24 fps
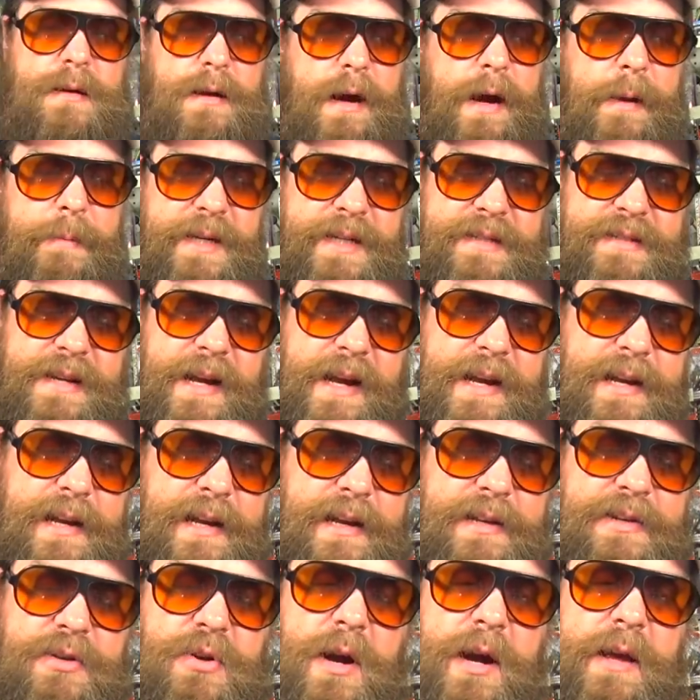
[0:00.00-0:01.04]
I'm excited
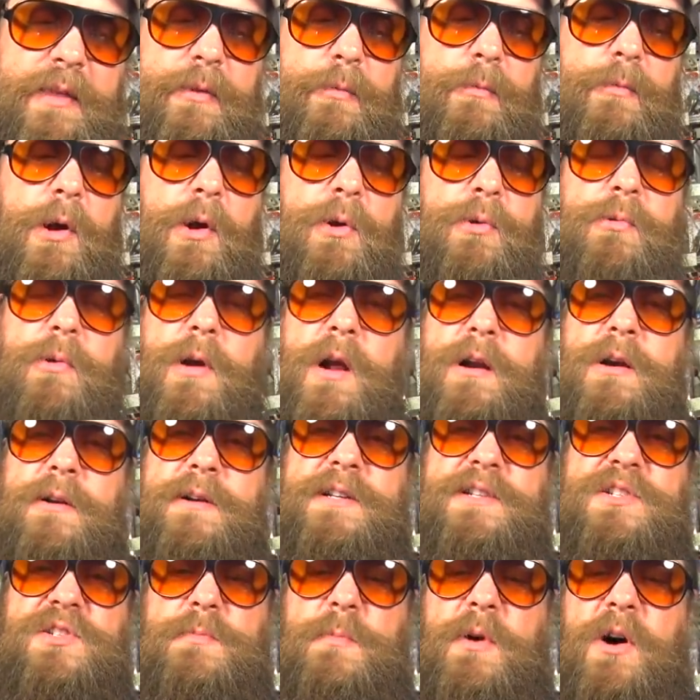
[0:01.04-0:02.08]
to try the Roadrunner
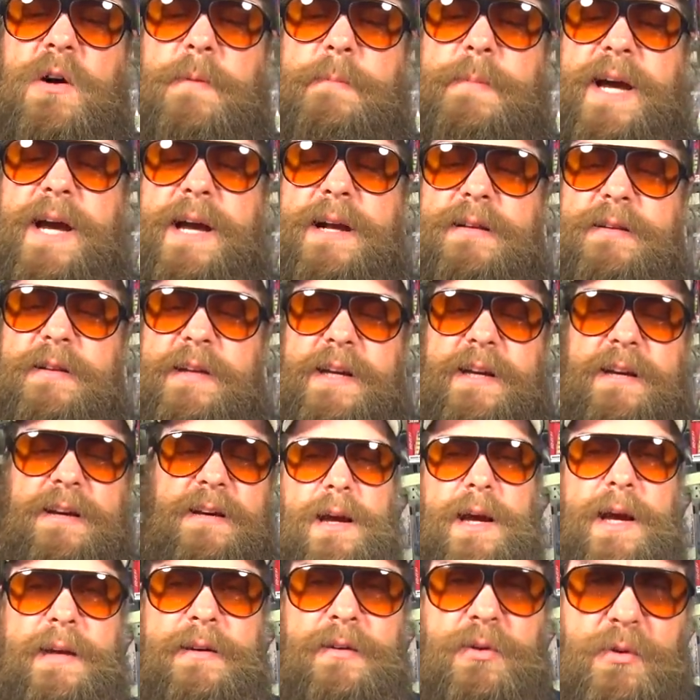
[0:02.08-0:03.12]
and Small Bagley,
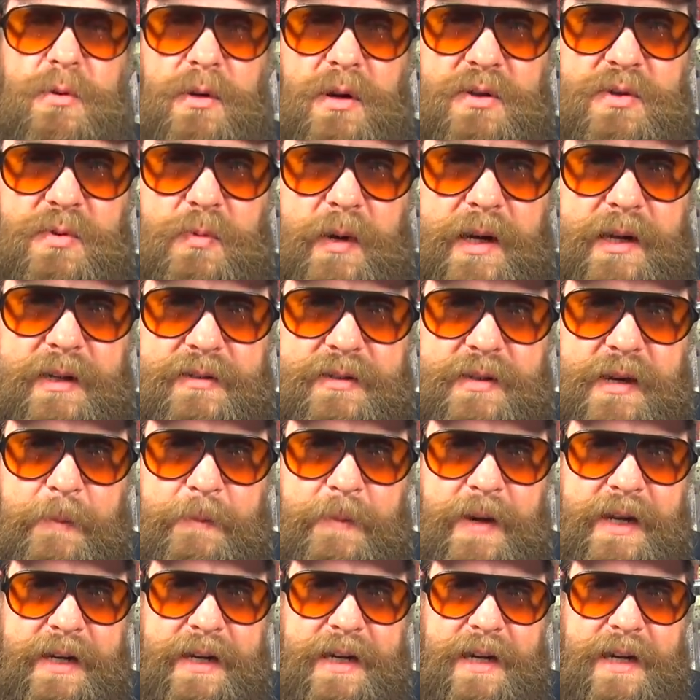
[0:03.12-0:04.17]
and who knows what else I might